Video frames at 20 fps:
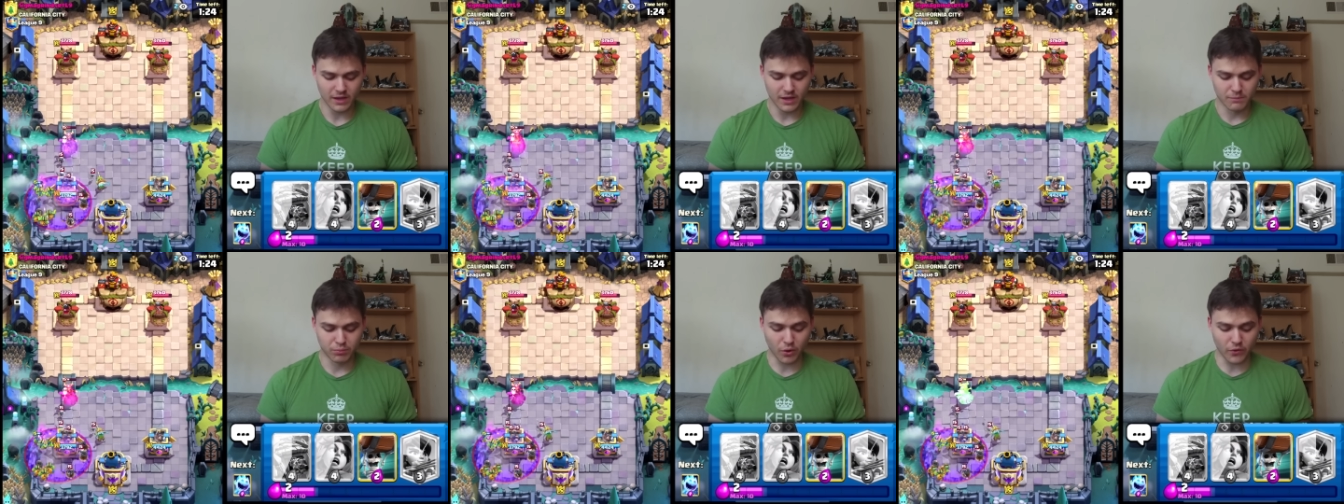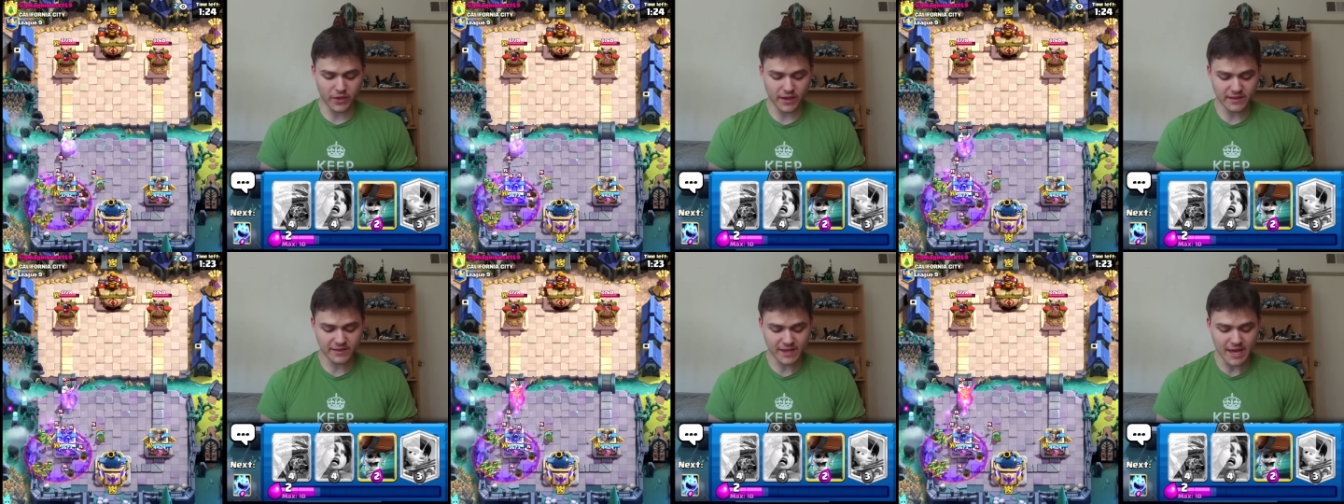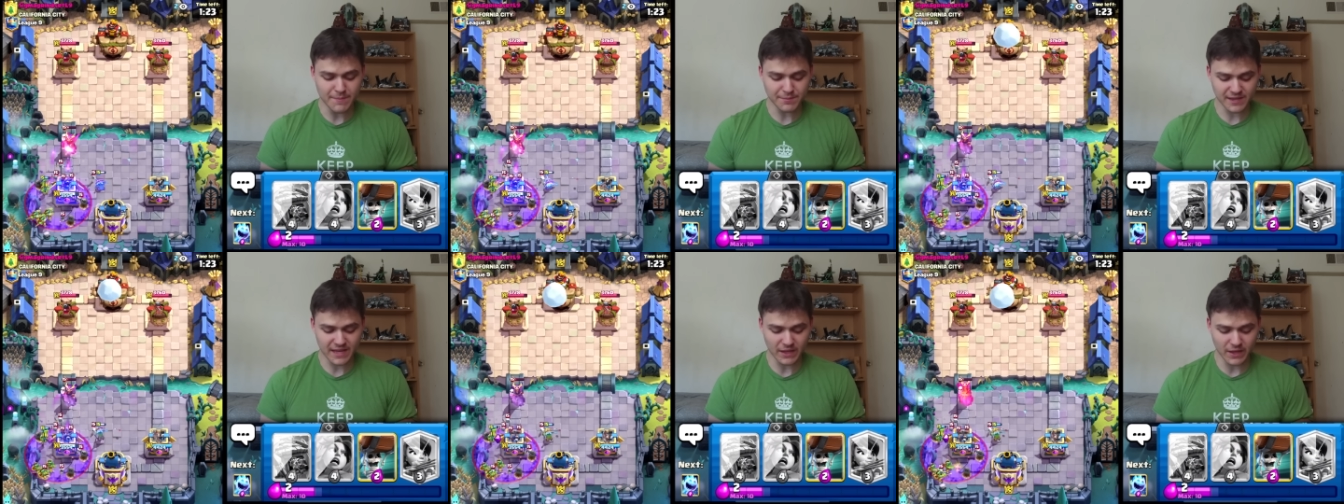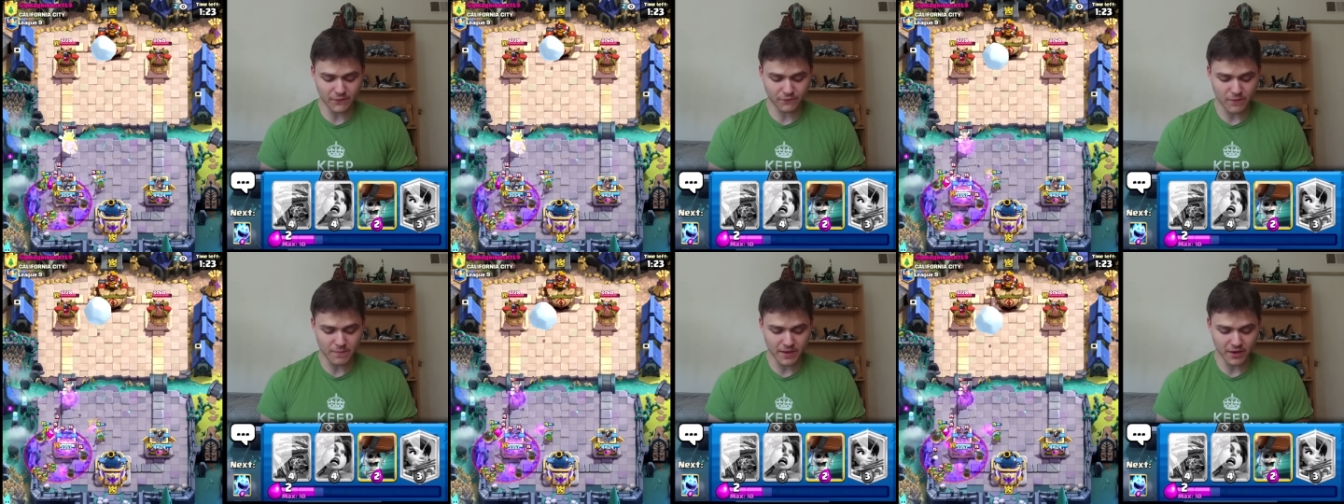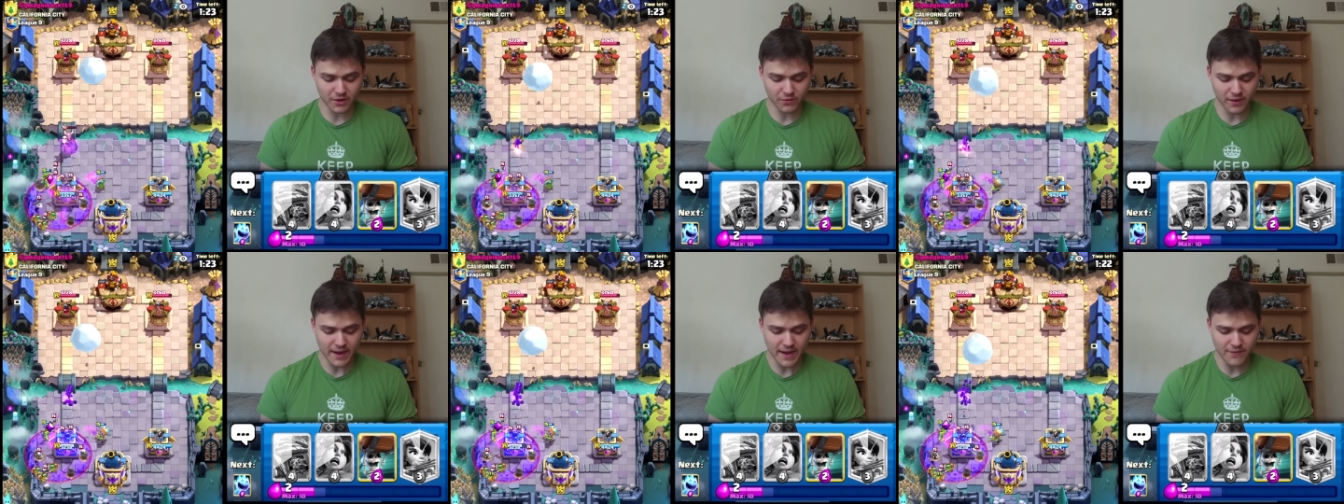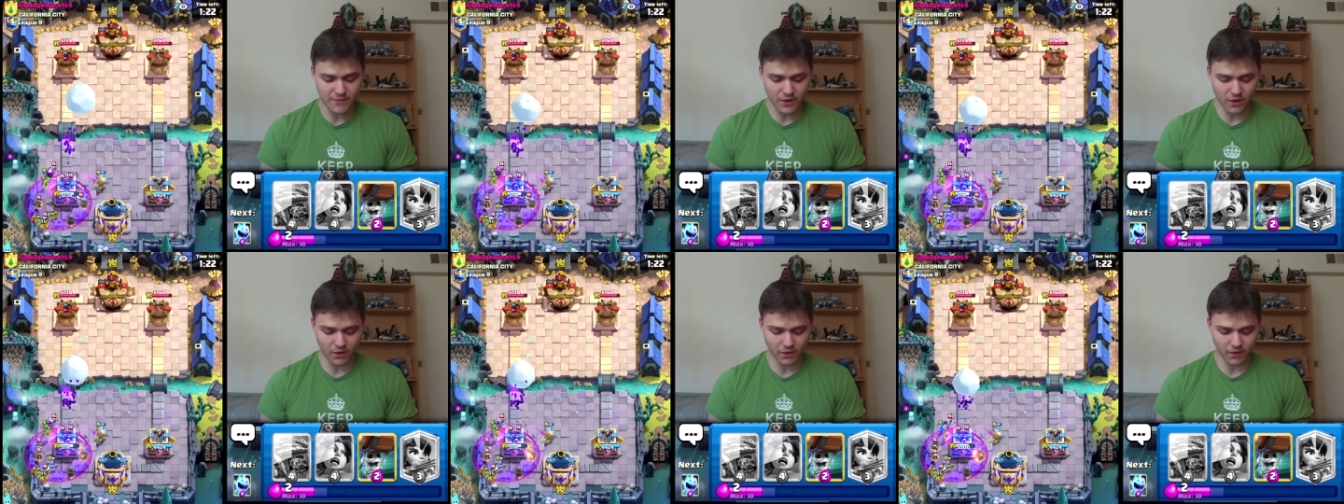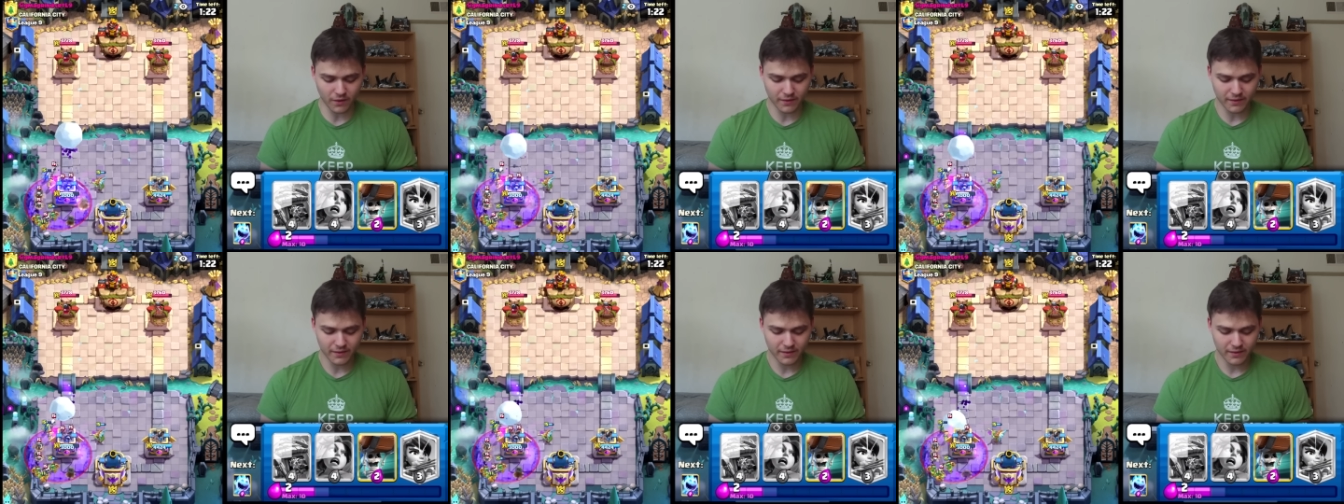Bro, it keeps healing from the graveyard.